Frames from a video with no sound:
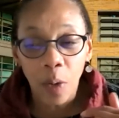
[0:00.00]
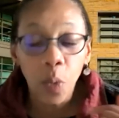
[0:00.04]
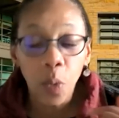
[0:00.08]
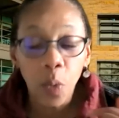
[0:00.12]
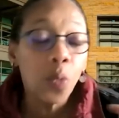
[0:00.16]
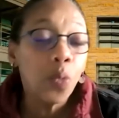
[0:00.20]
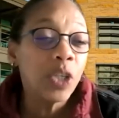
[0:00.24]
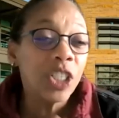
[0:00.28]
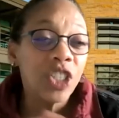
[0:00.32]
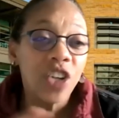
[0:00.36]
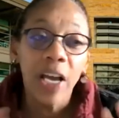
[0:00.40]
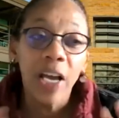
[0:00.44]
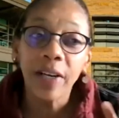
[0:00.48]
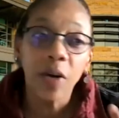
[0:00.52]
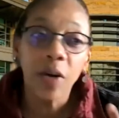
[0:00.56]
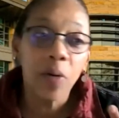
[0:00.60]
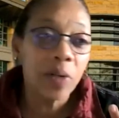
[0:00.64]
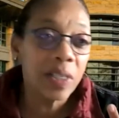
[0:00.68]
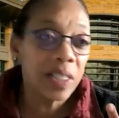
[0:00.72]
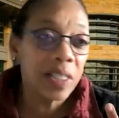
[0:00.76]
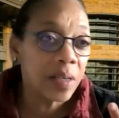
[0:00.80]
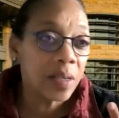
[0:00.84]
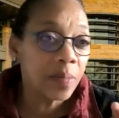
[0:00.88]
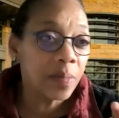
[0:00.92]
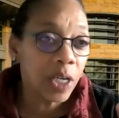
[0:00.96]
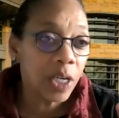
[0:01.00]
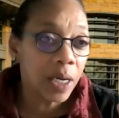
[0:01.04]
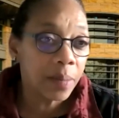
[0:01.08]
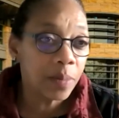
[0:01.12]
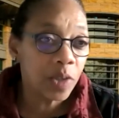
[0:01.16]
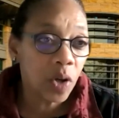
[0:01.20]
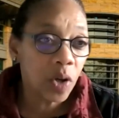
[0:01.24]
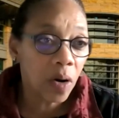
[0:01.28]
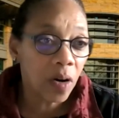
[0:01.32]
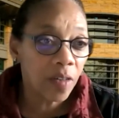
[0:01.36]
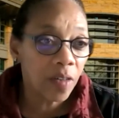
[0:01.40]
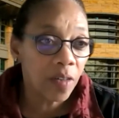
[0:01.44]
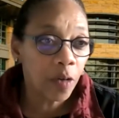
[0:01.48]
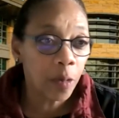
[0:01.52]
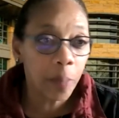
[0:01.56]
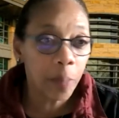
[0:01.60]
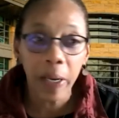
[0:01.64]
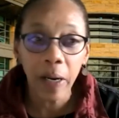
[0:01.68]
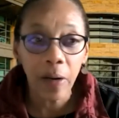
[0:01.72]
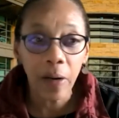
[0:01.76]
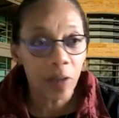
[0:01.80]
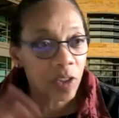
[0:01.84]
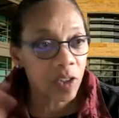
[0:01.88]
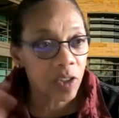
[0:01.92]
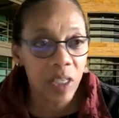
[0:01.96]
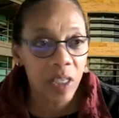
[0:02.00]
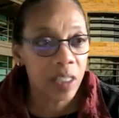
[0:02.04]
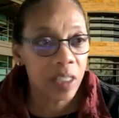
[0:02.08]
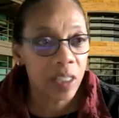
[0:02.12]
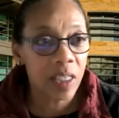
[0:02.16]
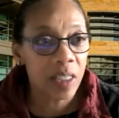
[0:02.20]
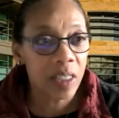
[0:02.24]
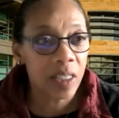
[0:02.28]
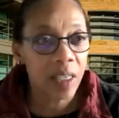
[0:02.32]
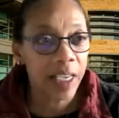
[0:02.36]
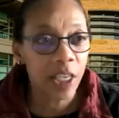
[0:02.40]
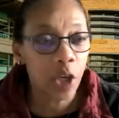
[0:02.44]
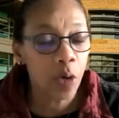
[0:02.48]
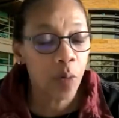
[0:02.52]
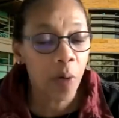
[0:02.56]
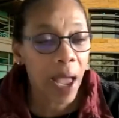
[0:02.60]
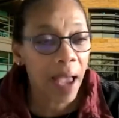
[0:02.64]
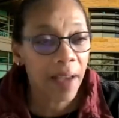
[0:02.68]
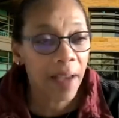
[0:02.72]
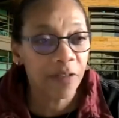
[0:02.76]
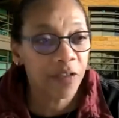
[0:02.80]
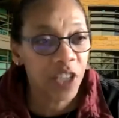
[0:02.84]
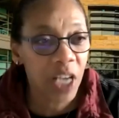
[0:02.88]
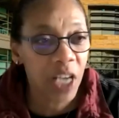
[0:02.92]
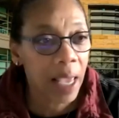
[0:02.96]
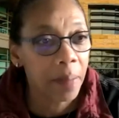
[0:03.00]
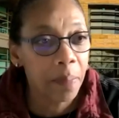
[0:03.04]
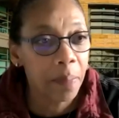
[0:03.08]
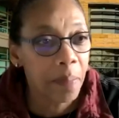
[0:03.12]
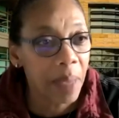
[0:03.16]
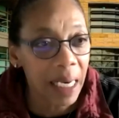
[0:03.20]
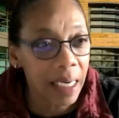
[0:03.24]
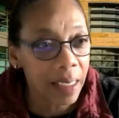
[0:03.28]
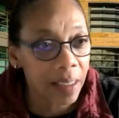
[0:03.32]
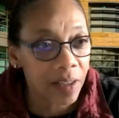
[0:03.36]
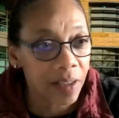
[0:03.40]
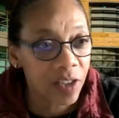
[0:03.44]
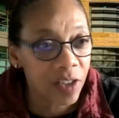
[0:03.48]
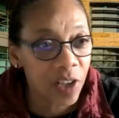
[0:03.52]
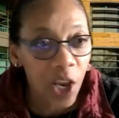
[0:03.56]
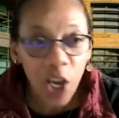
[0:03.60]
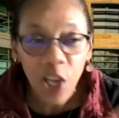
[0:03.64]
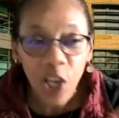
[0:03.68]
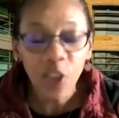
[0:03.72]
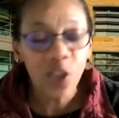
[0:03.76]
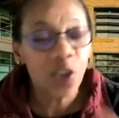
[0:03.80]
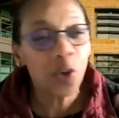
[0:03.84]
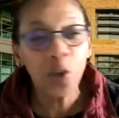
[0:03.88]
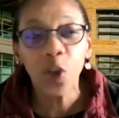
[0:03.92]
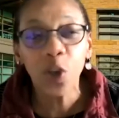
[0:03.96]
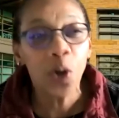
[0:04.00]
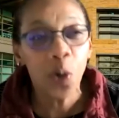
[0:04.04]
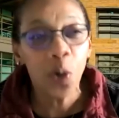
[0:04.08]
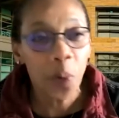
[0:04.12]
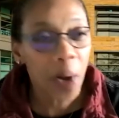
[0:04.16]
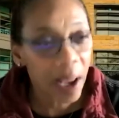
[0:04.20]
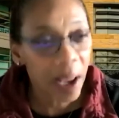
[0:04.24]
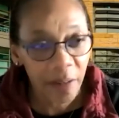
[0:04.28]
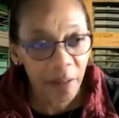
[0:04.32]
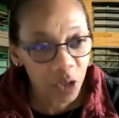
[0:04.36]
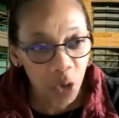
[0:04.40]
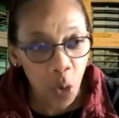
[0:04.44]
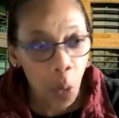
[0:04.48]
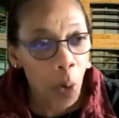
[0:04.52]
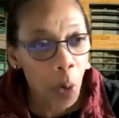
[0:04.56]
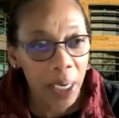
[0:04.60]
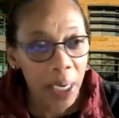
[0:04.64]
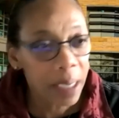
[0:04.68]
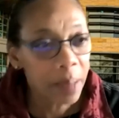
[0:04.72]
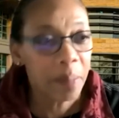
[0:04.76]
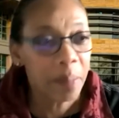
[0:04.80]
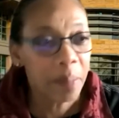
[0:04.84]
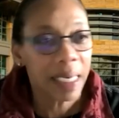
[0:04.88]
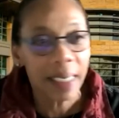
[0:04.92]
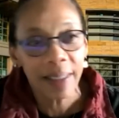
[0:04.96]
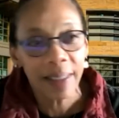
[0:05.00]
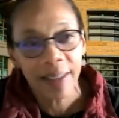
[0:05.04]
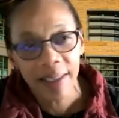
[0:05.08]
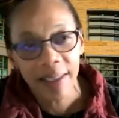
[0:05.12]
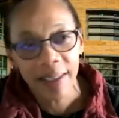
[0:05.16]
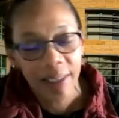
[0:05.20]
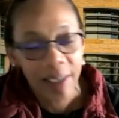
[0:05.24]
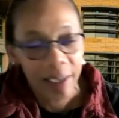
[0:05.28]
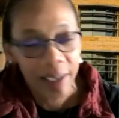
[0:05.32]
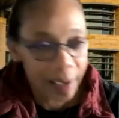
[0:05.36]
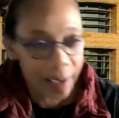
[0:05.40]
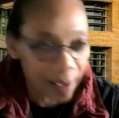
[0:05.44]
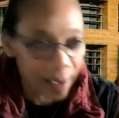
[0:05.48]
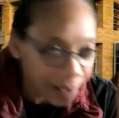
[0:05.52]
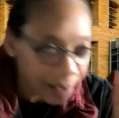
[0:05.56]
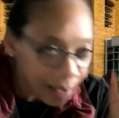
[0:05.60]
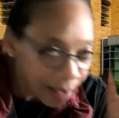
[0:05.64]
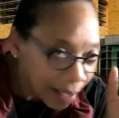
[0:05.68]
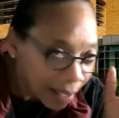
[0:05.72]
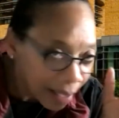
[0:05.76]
which I know is sometimes hard for parents, because it's like you have 10 minutes. So you don't have 20 minutes to,